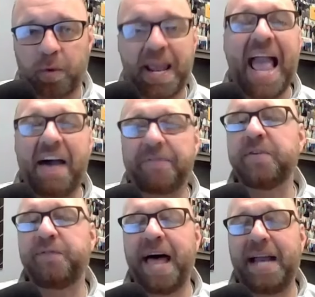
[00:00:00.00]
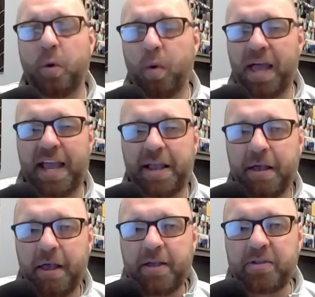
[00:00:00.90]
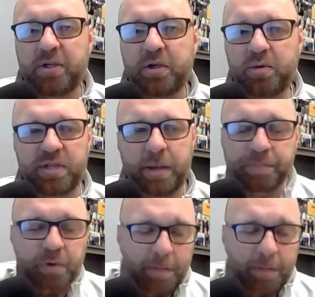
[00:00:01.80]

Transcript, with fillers: We have to find a way to use him.